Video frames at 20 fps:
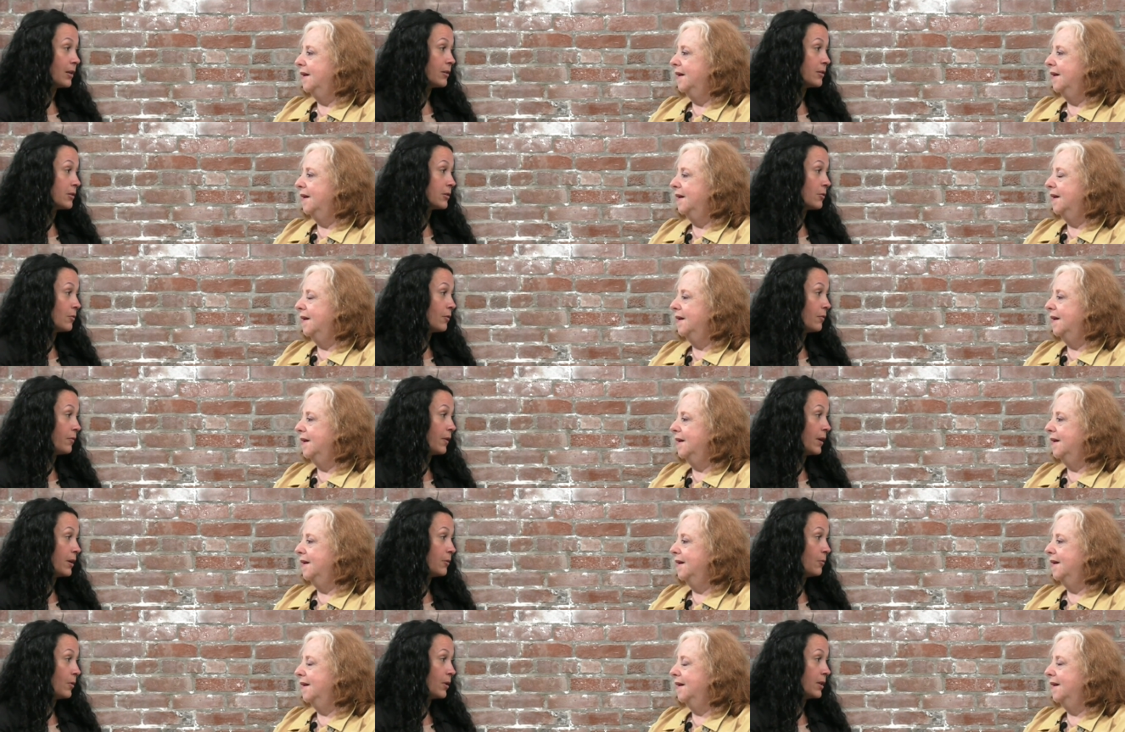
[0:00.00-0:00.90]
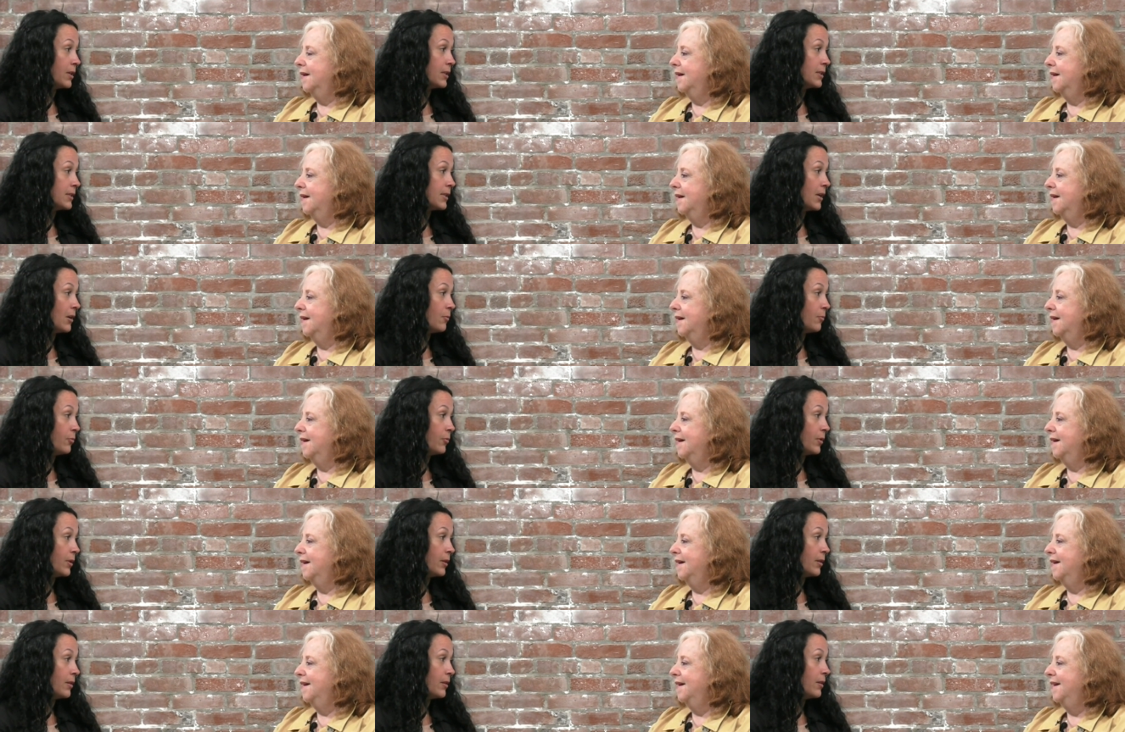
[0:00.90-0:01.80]
Speaker 1: So if anyone needs help
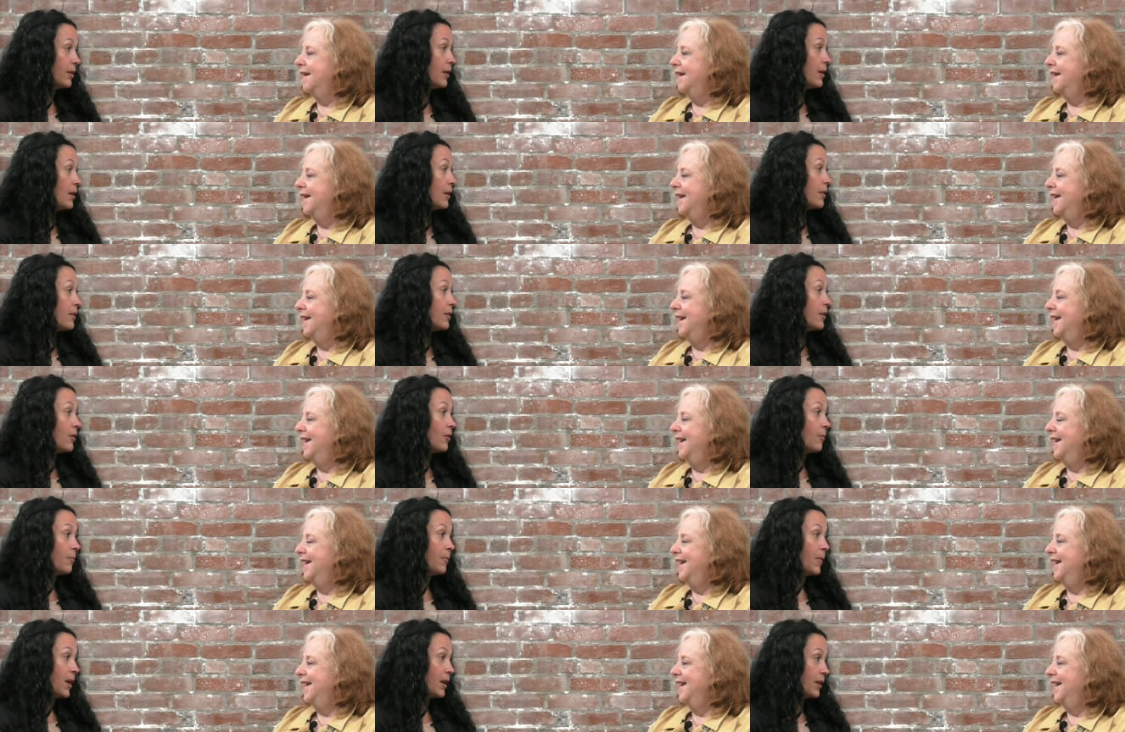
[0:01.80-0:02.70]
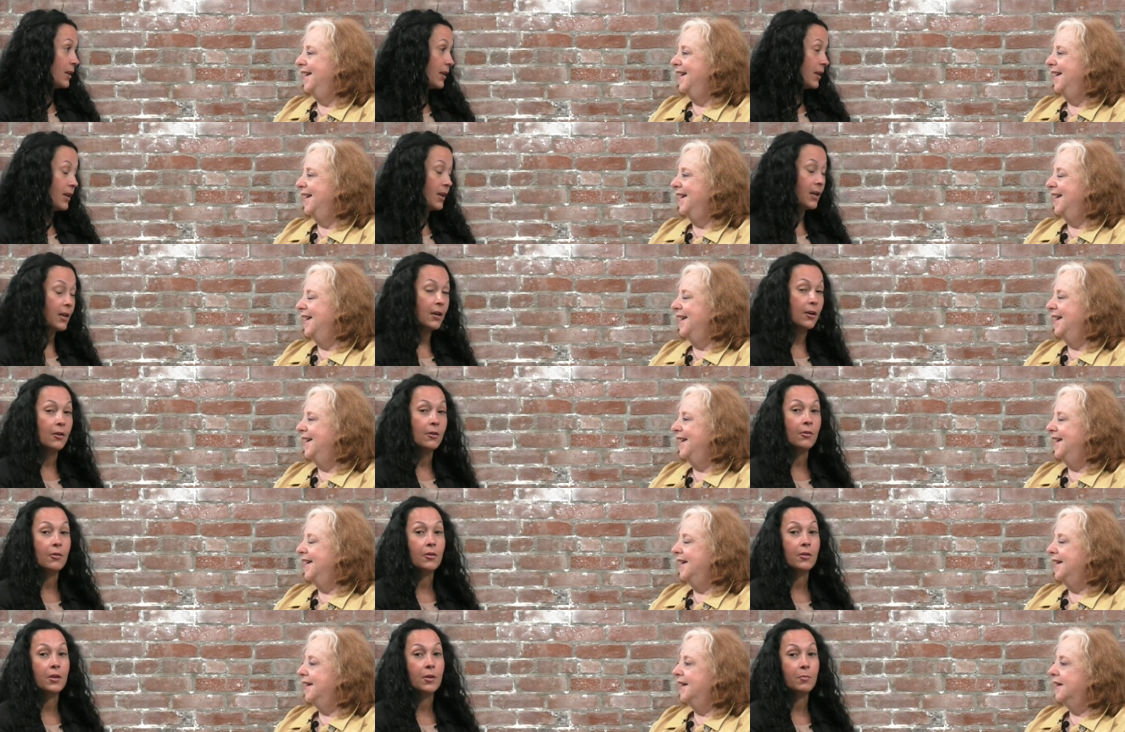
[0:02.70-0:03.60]
with their
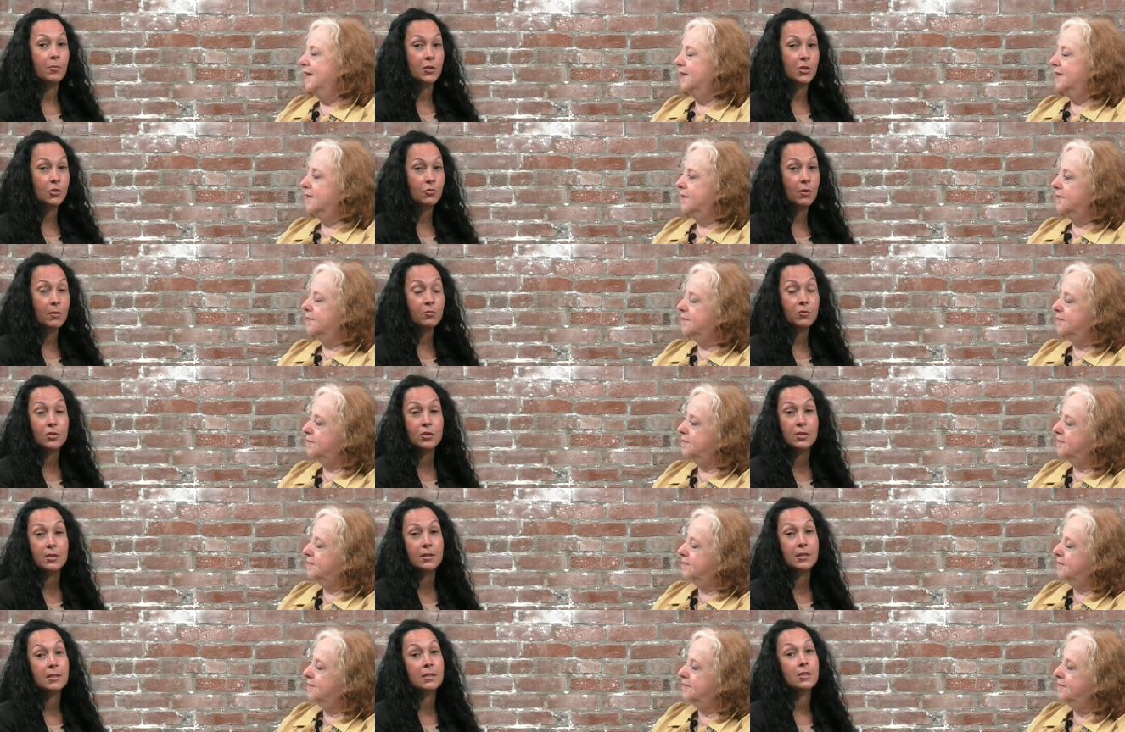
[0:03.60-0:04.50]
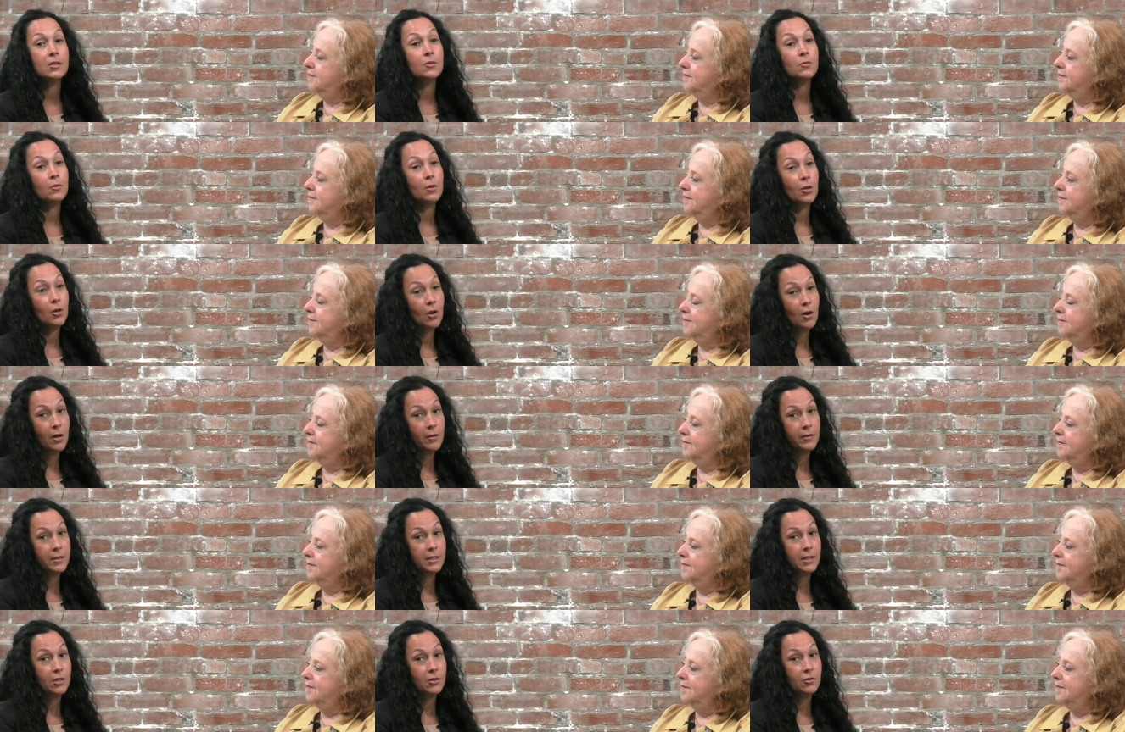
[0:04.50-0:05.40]
Medicare or their prescriptions, you can call the
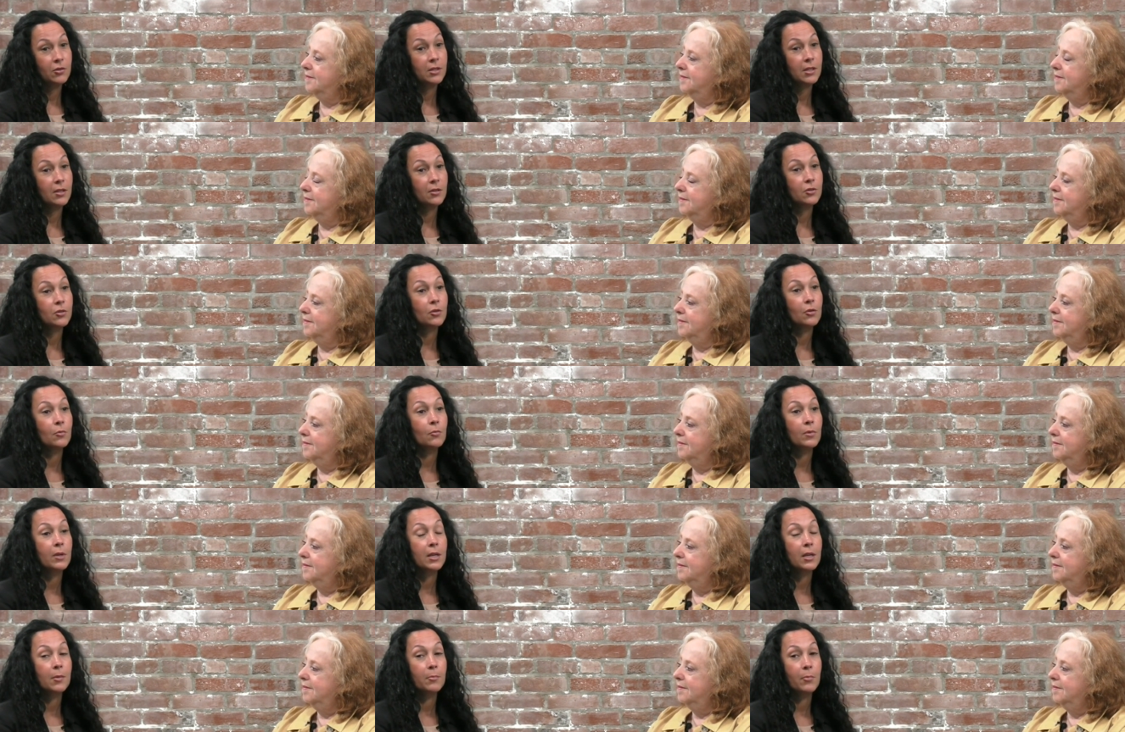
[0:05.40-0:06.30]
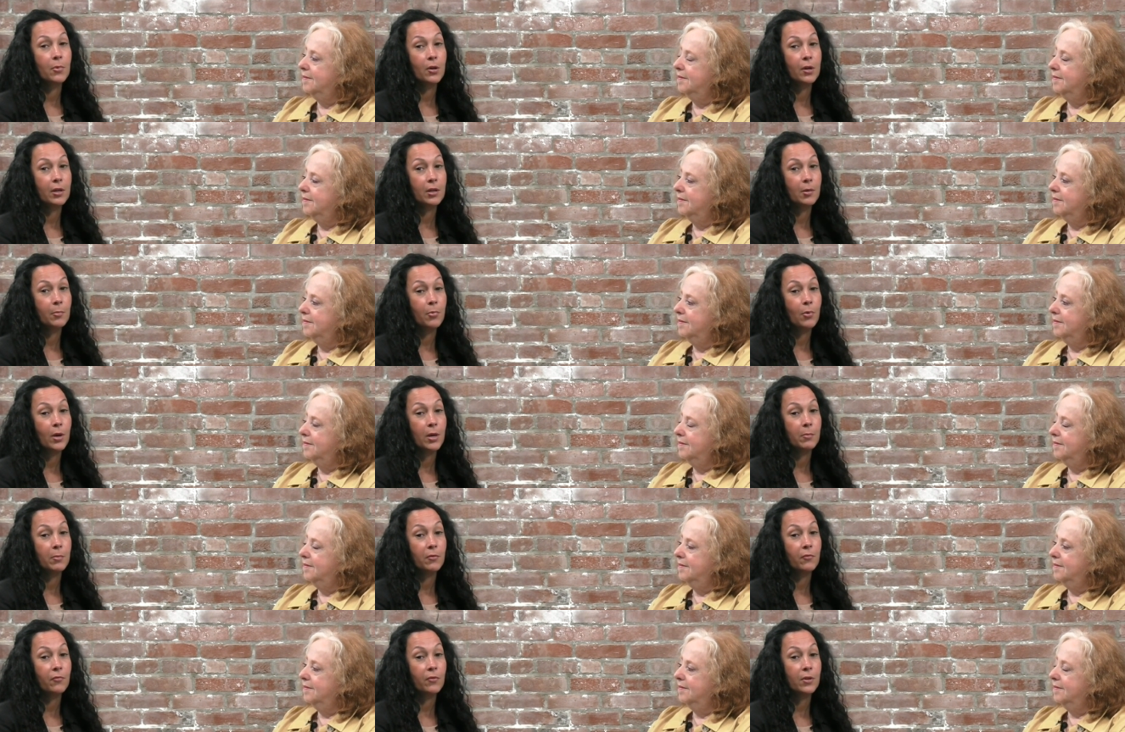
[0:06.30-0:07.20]
senior center and we can book an
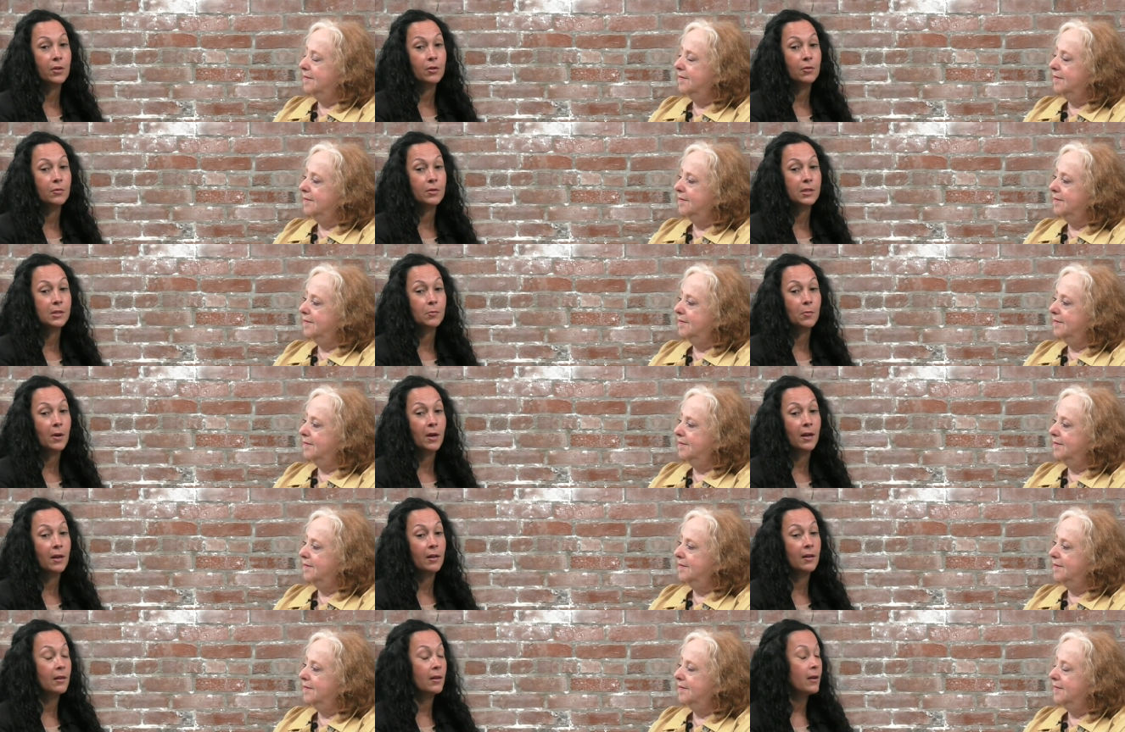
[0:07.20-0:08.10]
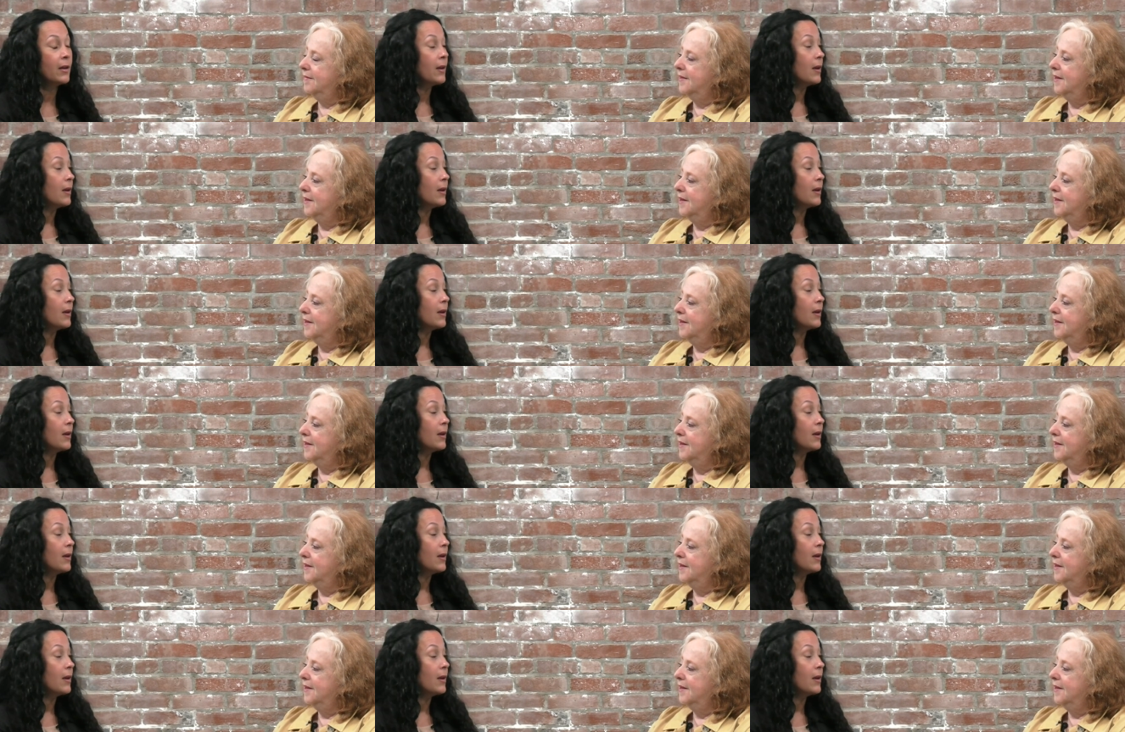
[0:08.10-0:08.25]
appointment for you as well.